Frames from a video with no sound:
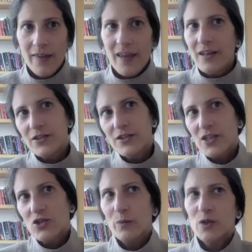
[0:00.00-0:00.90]
the
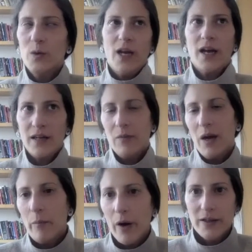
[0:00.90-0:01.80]
intersection between academia
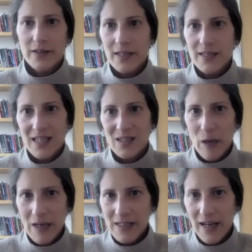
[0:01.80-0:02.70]
and policy is a
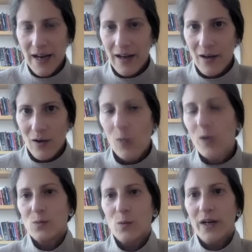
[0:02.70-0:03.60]
space that i
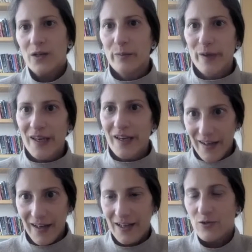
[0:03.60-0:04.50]
always wanted to be in
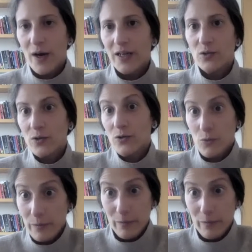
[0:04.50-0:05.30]
and try to contribute,